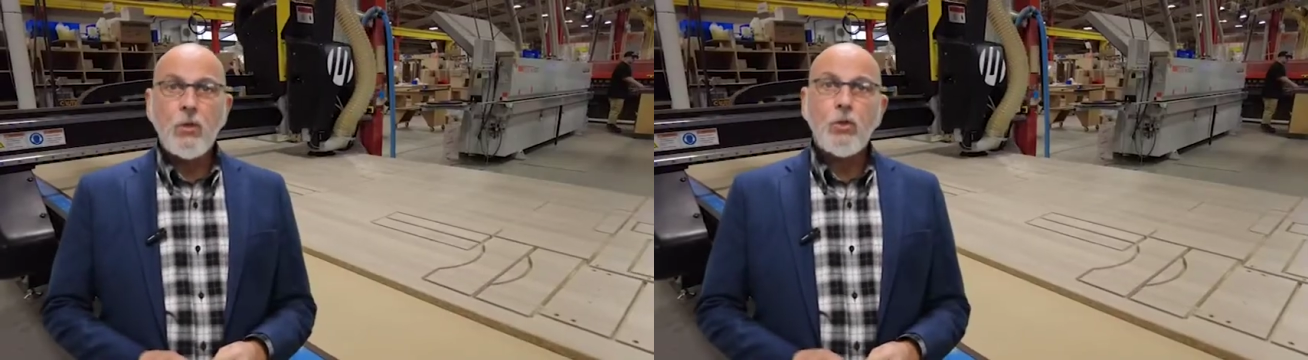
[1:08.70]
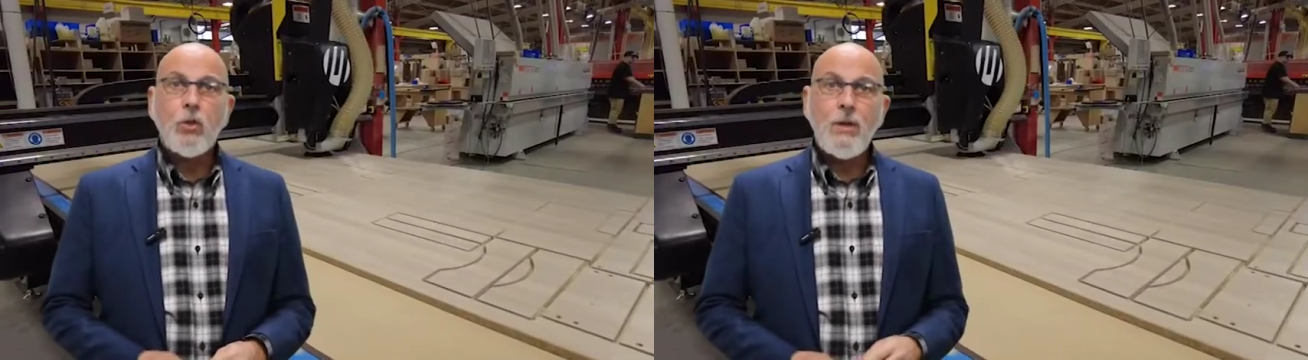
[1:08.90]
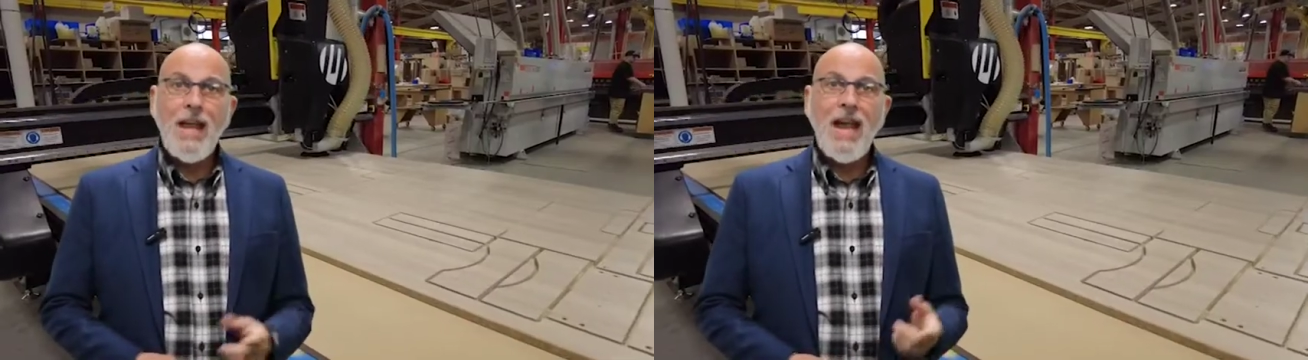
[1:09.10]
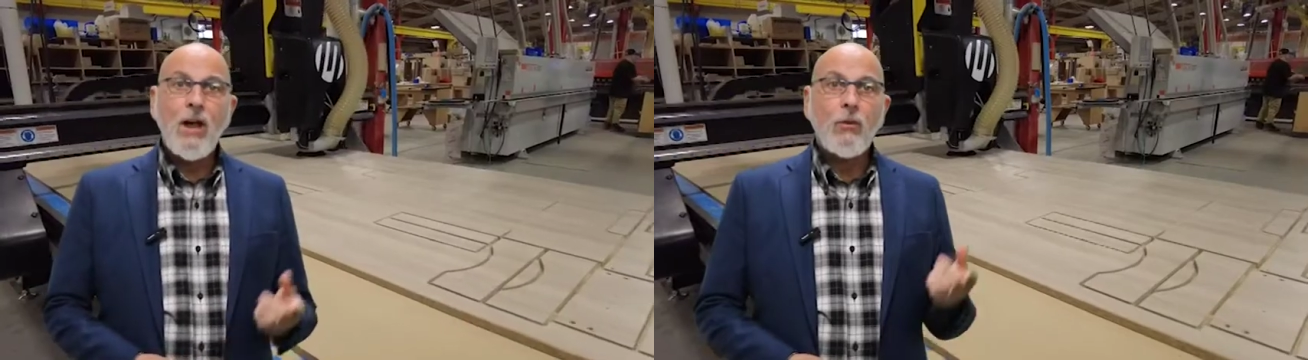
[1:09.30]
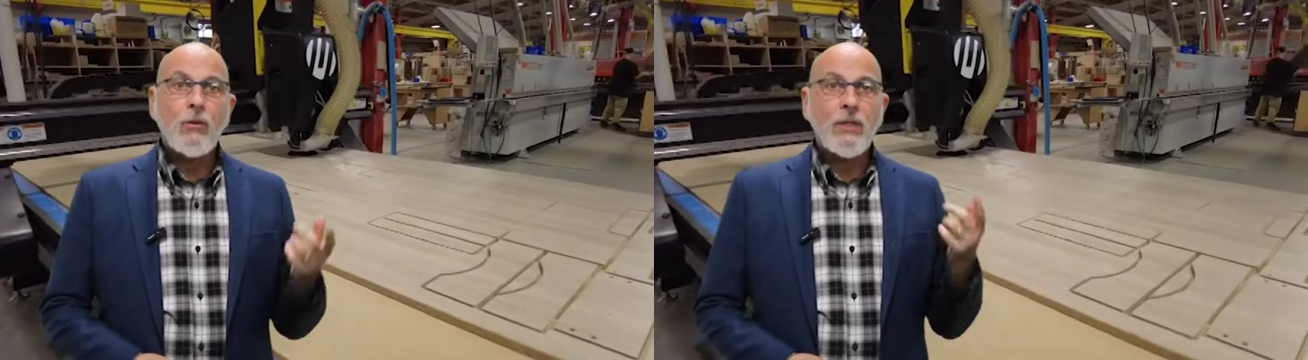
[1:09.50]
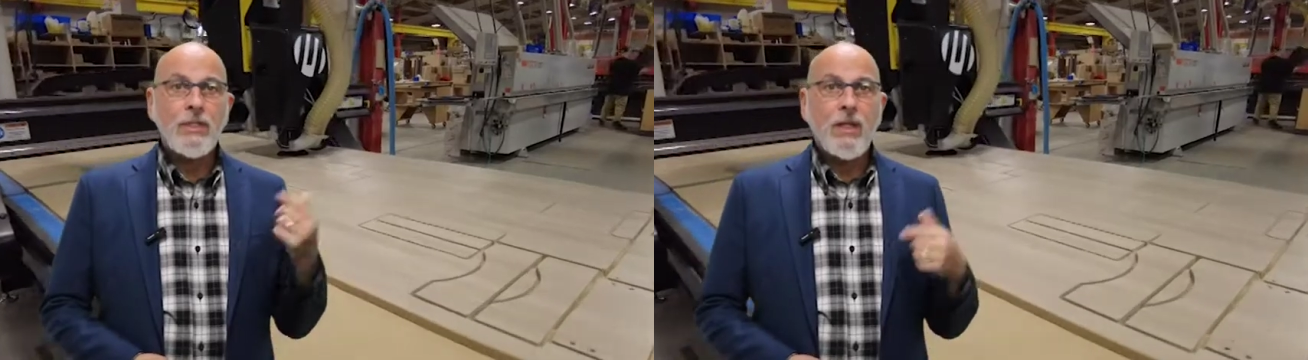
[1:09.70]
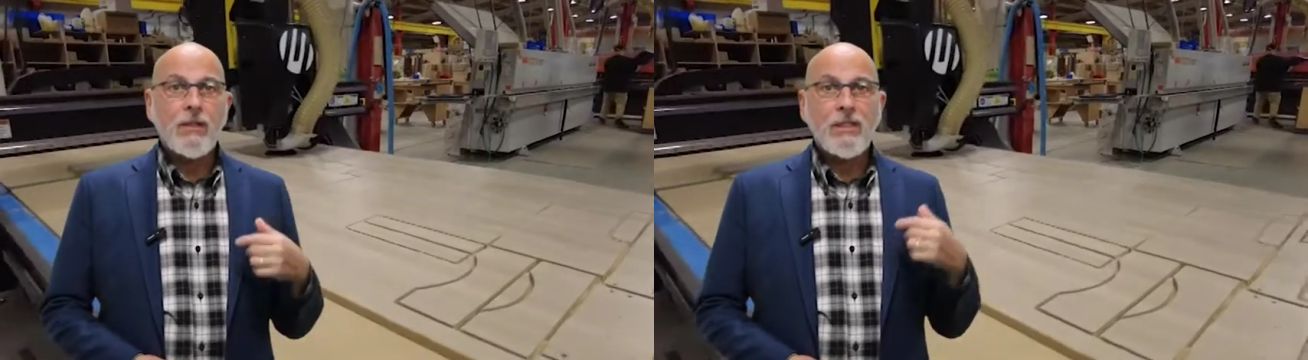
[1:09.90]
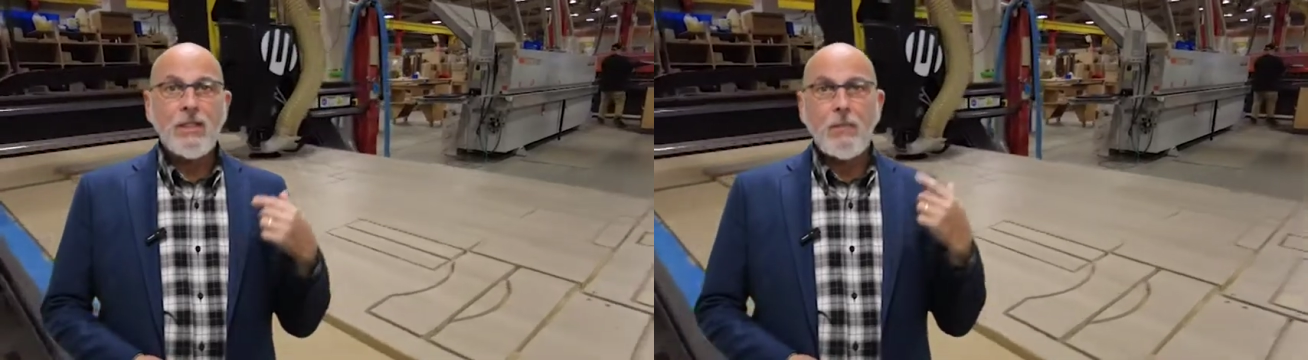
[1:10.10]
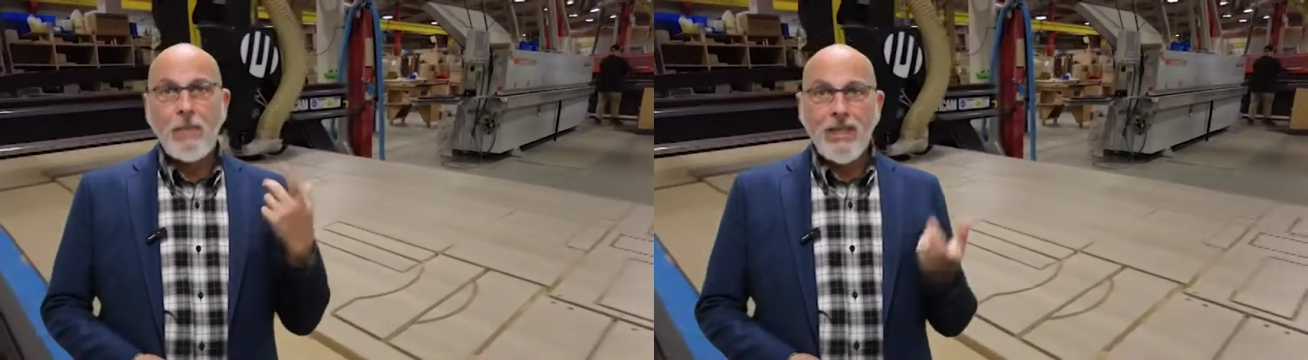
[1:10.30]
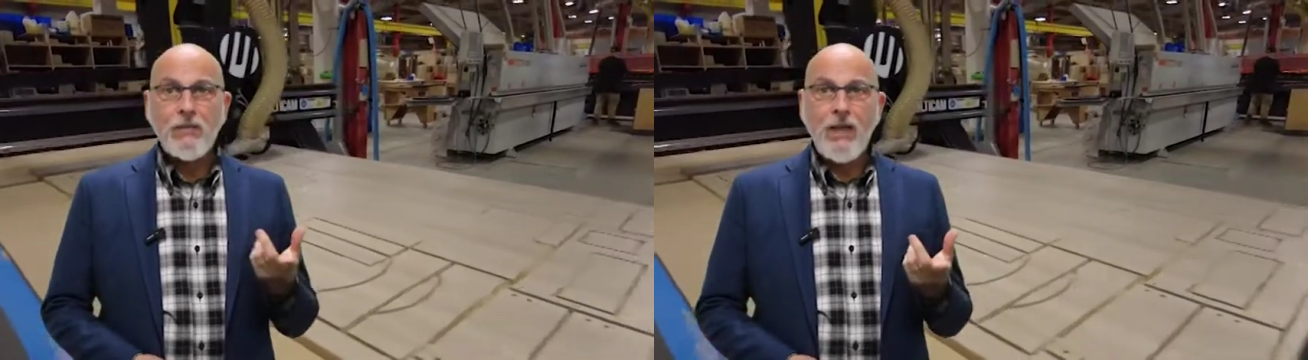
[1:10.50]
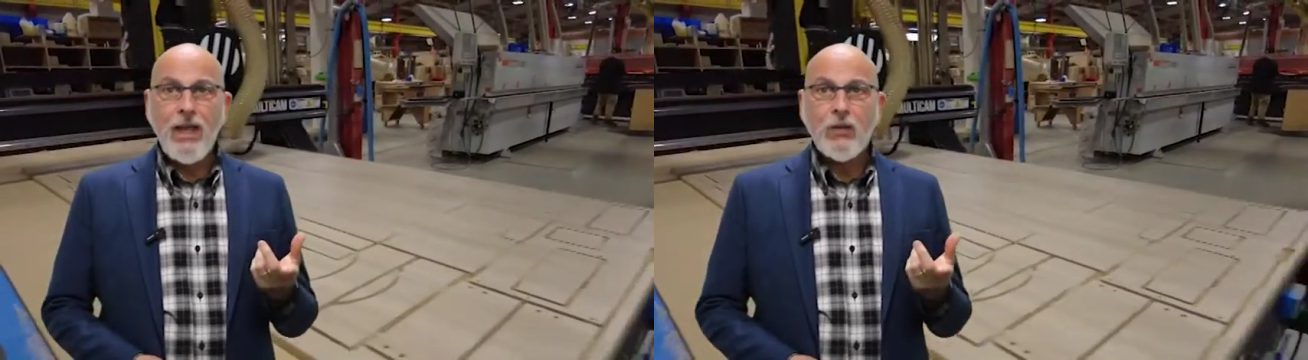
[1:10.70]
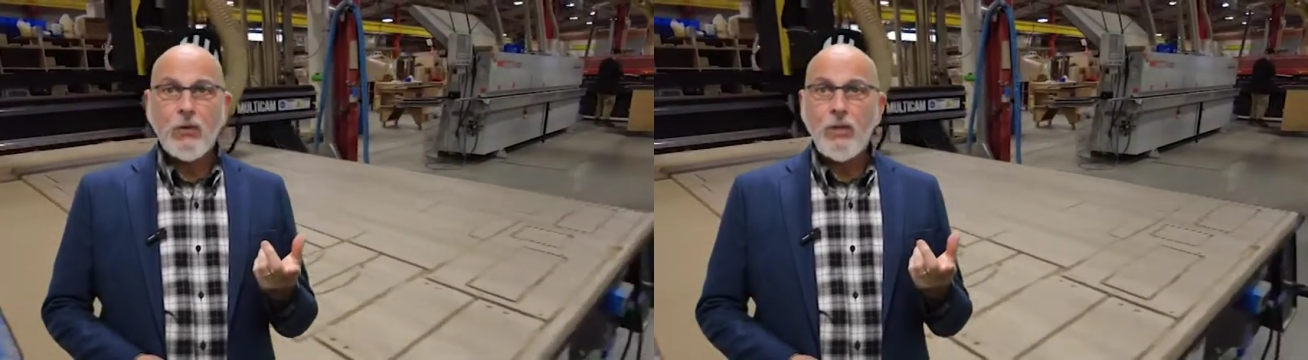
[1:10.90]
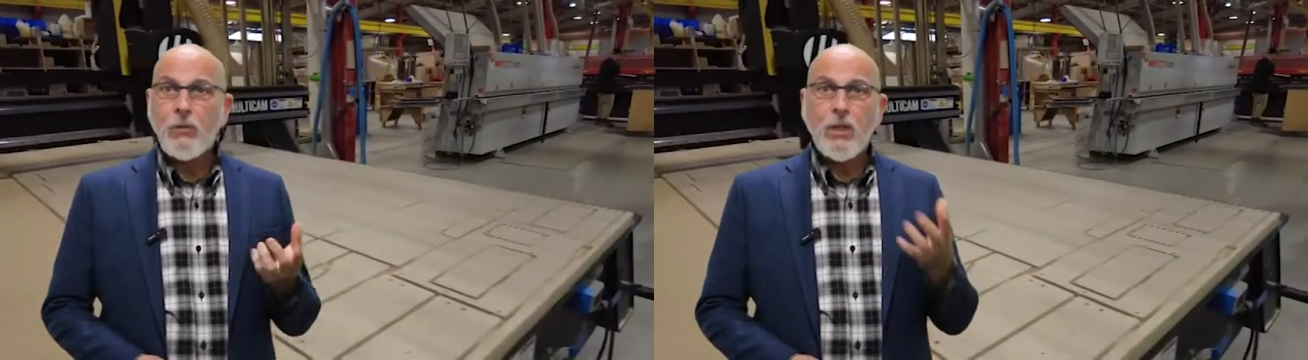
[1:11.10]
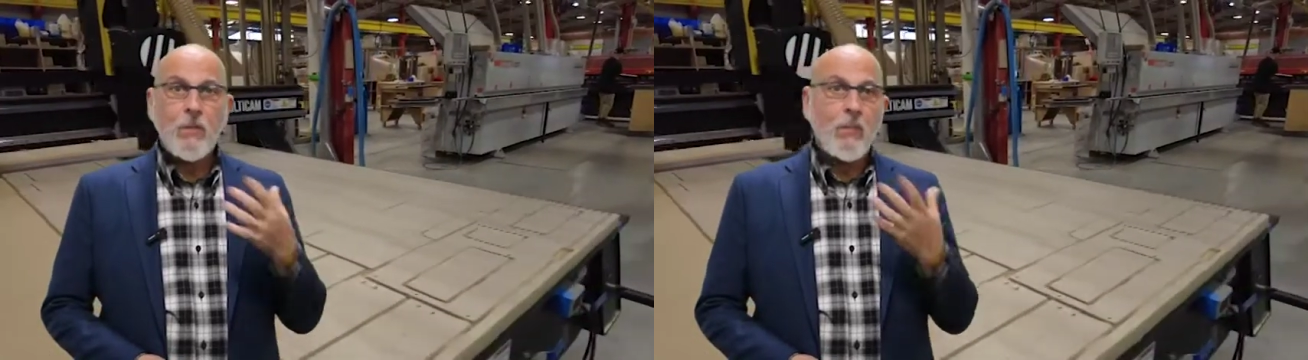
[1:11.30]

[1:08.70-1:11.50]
So now the result is the best factory with